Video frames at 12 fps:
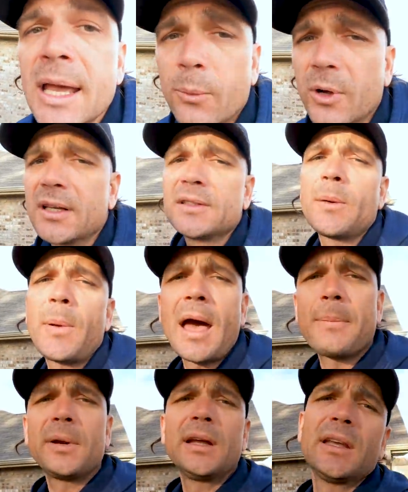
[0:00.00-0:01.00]
and what ends up
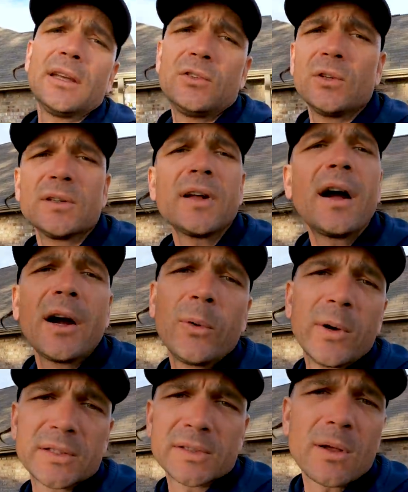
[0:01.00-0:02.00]
happening is your entire
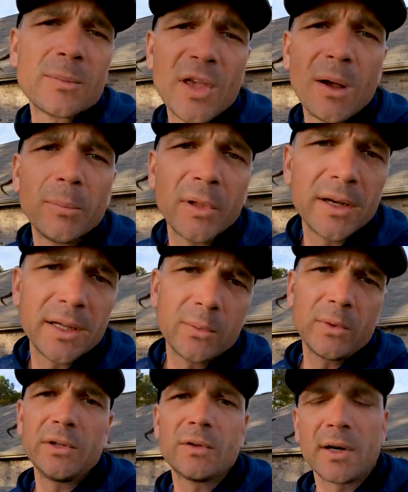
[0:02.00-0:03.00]
wrist comes out bloody
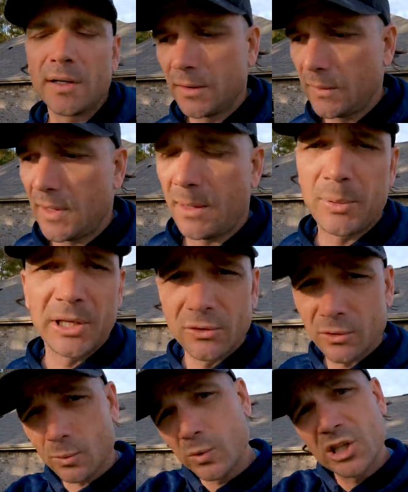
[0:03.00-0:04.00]
when you try to do that because
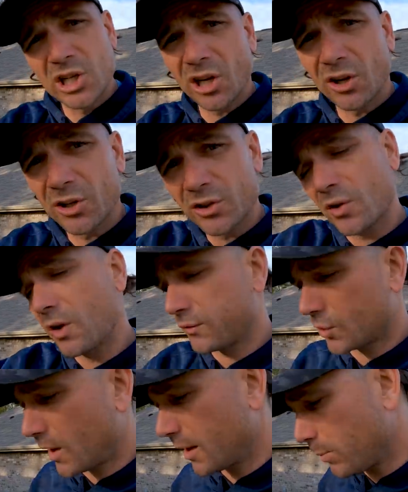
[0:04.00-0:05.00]
you're reaching under stuff
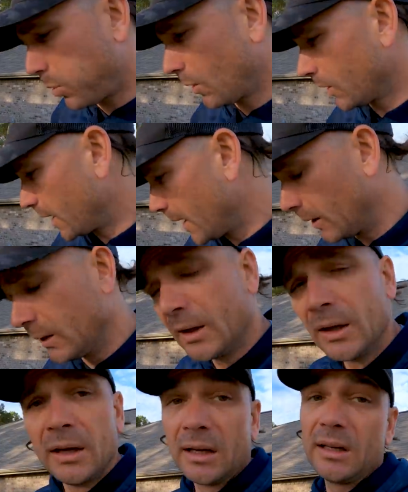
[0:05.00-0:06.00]
trying to pull it out,
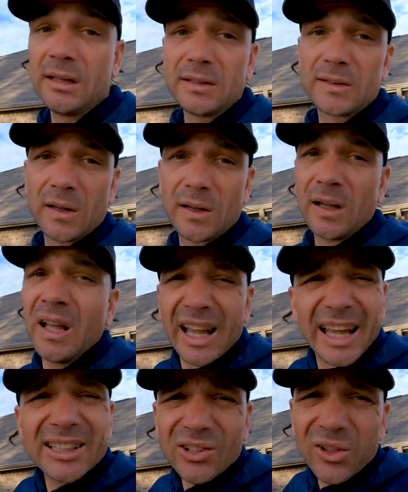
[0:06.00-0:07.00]
and it's uh
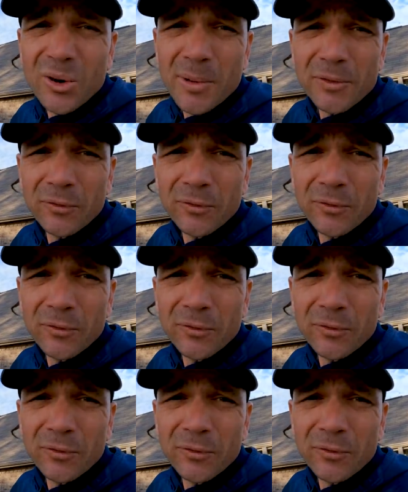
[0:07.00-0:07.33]
it's a little bit